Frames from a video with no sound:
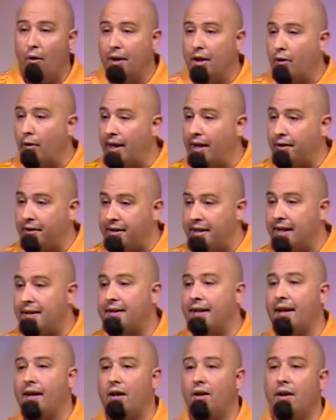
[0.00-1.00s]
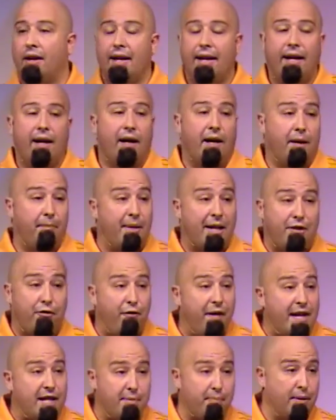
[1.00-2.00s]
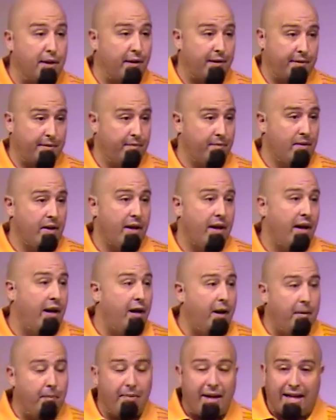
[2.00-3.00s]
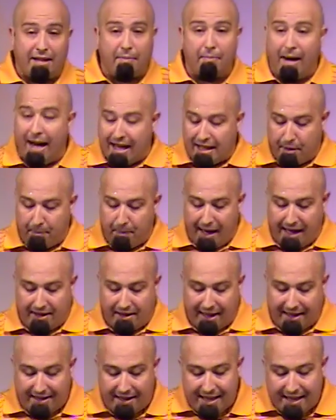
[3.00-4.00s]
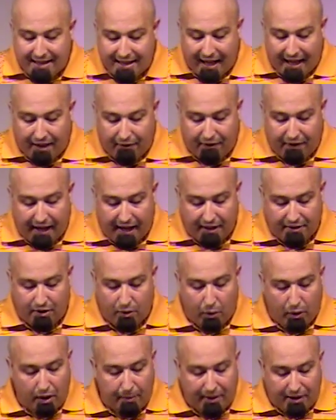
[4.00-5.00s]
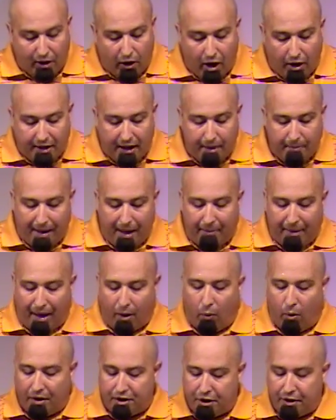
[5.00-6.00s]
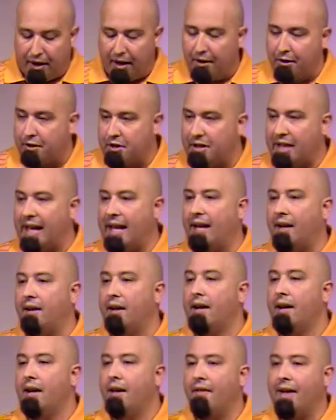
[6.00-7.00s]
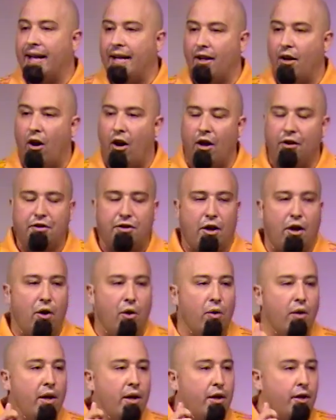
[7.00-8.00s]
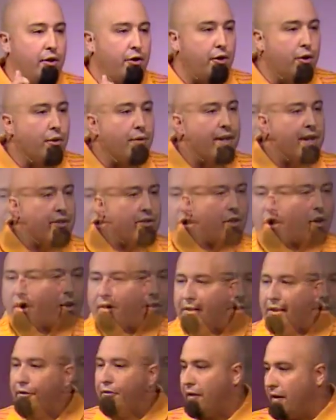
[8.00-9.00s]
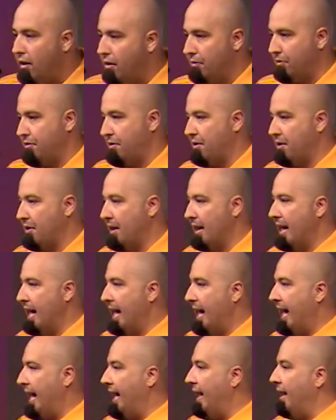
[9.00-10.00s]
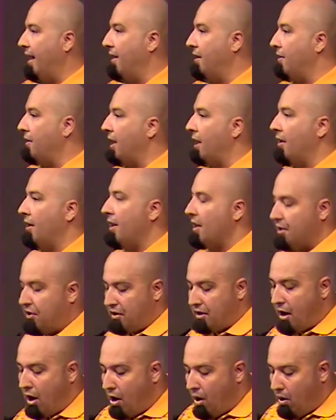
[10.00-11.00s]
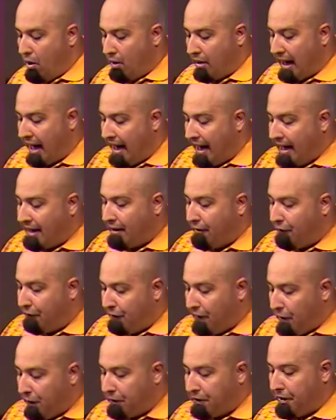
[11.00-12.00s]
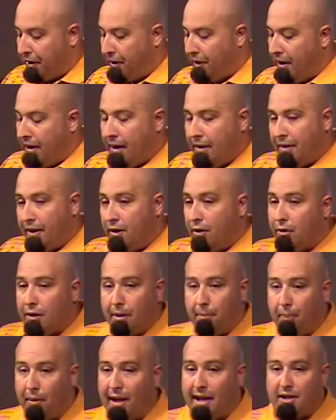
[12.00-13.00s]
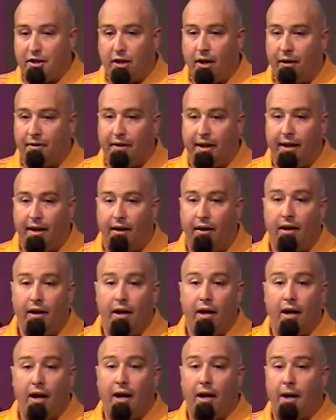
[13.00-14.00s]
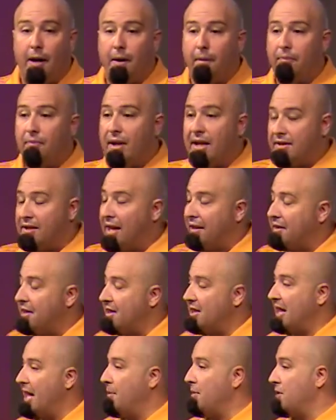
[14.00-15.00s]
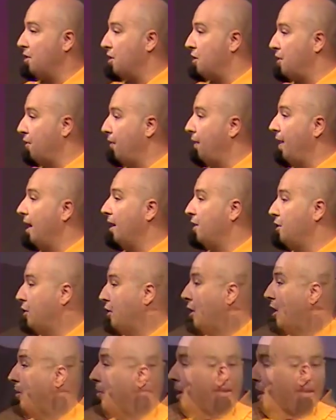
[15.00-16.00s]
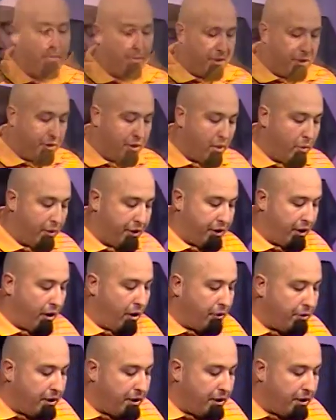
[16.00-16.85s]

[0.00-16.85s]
in greater detail. Um, that's Facebook. Um, that's MySpace. That's these kind of things that we're going to be talking about, but I want you to understand they can also do this on their phones. And there is no kind of filter that you can place on there. Um, it's not the same as the surveillance you're going to be able to do on your own